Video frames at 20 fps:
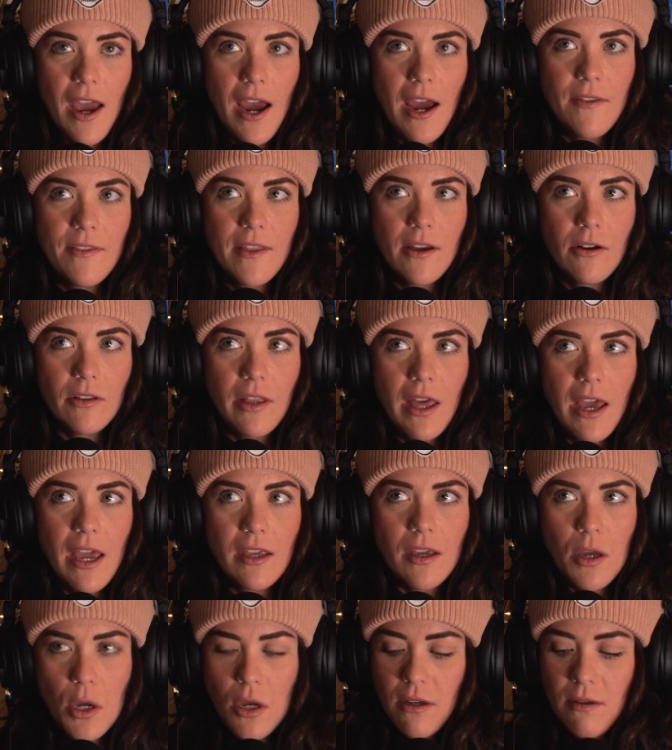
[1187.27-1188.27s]
And they're
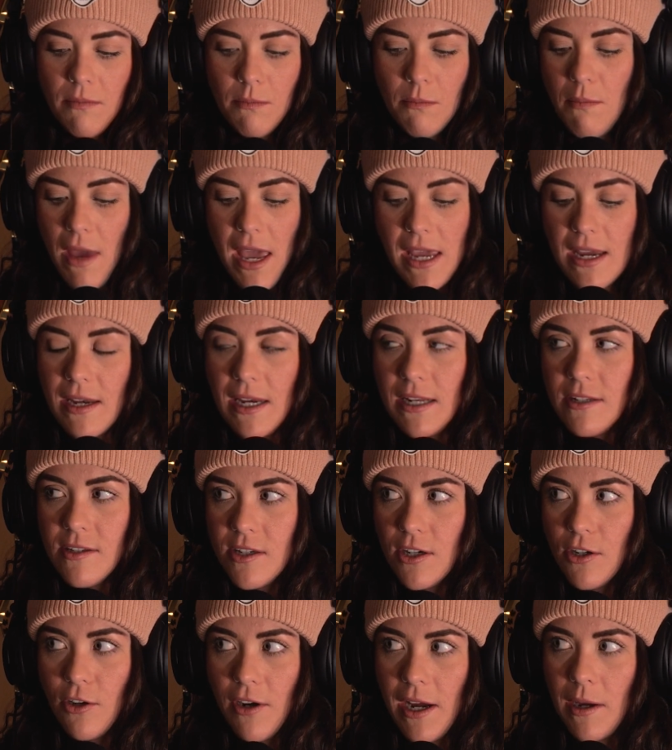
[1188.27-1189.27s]
like, make an
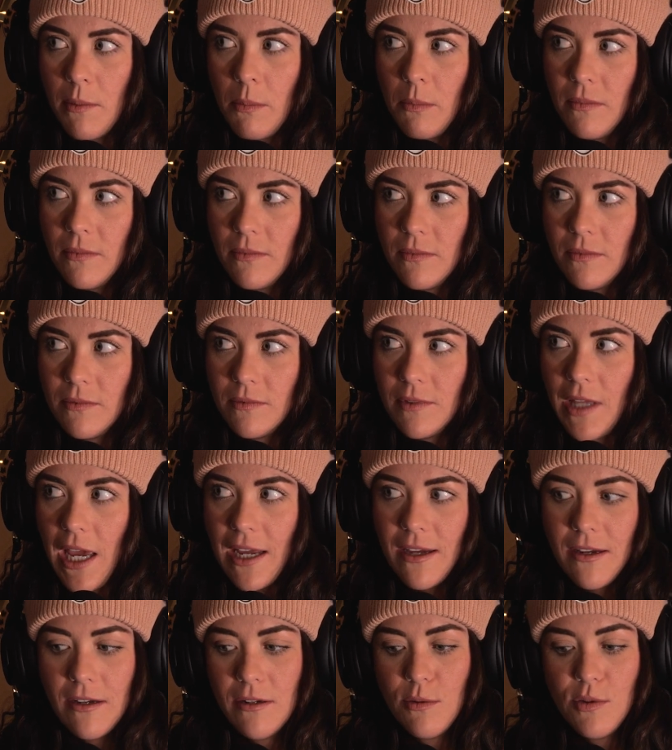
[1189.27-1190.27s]
Instagram,
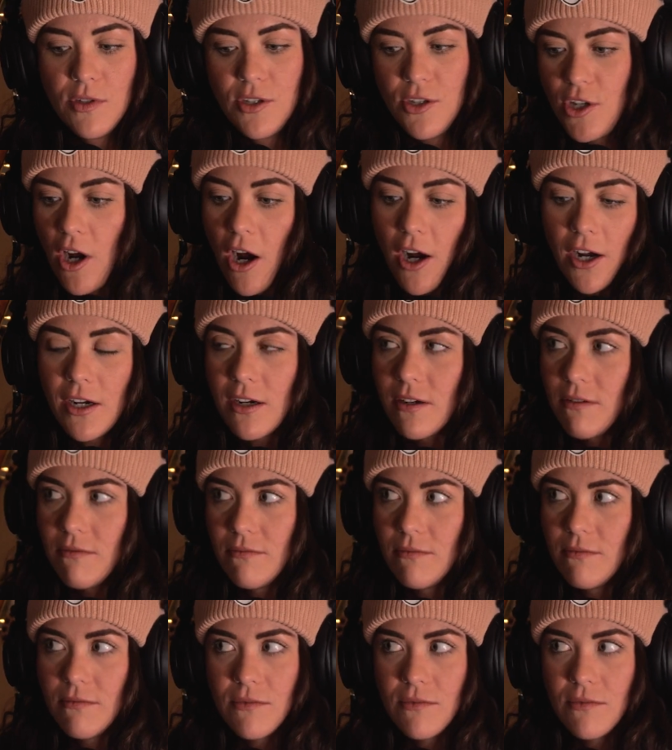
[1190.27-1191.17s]
like start